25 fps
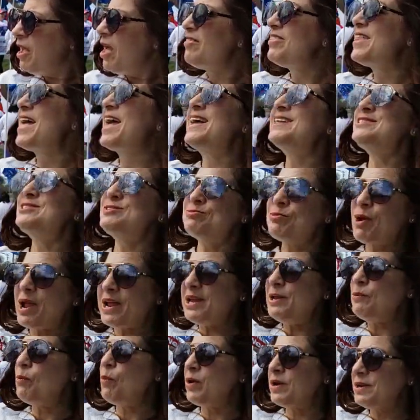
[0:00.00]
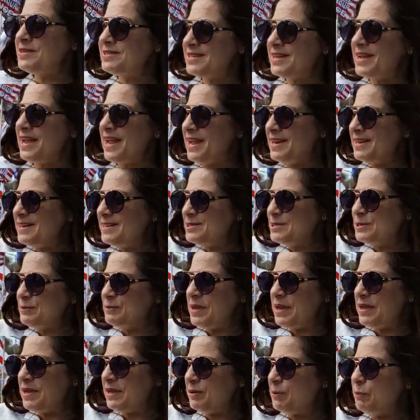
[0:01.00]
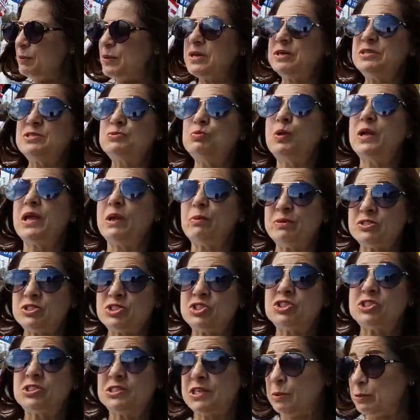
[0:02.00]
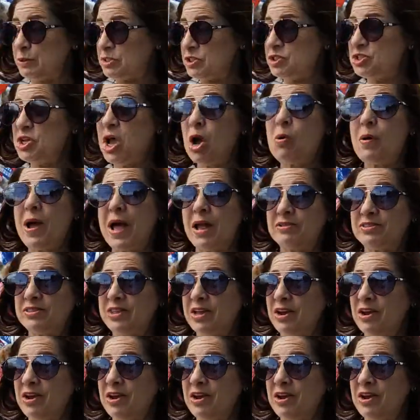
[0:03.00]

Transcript: That's right, he wanted to hand it to me, because there was snow out there.